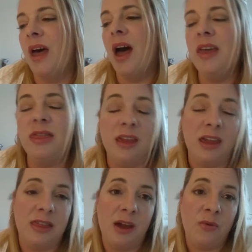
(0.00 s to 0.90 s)
I
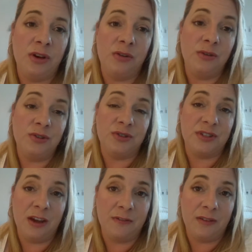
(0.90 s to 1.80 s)
think that when you lose
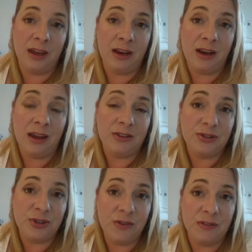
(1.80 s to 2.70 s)
yourself in
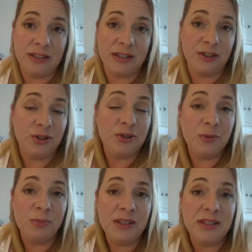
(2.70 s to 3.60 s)
service, that you're too
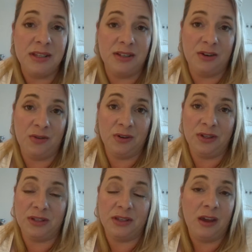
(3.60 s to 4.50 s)
busy to
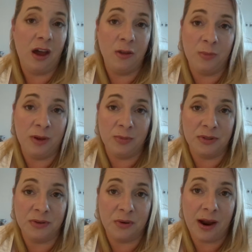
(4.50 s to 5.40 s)
notice other
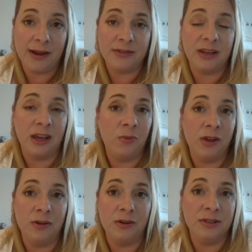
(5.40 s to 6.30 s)
people's grass and
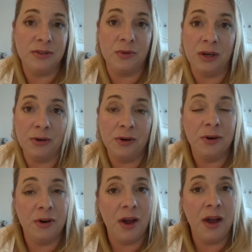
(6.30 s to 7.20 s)
whether it's greener or
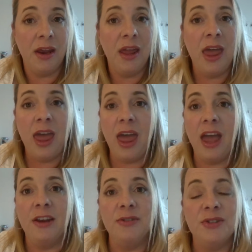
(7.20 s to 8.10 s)
not.
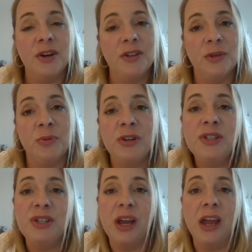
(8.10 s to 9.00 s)
And you start to
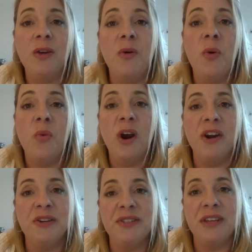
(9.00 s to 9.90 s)
appreciate where
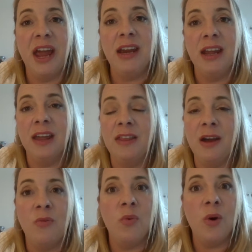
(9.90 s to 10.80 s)
you're standing, and
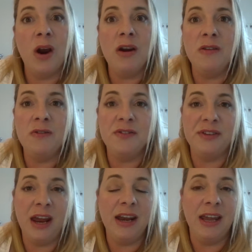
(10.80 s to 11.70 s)
that where you're
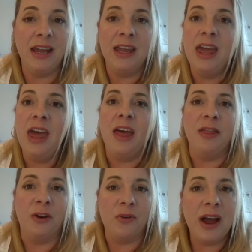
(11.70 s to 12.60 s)
standing and
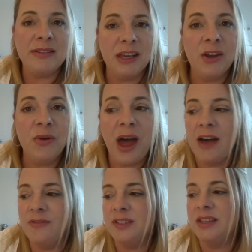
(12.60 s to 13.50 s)
the grass that you
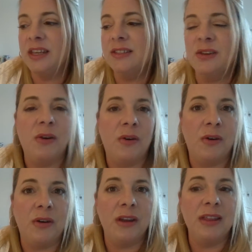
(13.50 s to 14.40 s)
have is
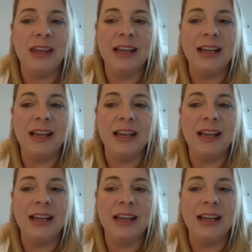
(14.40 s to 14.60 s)
the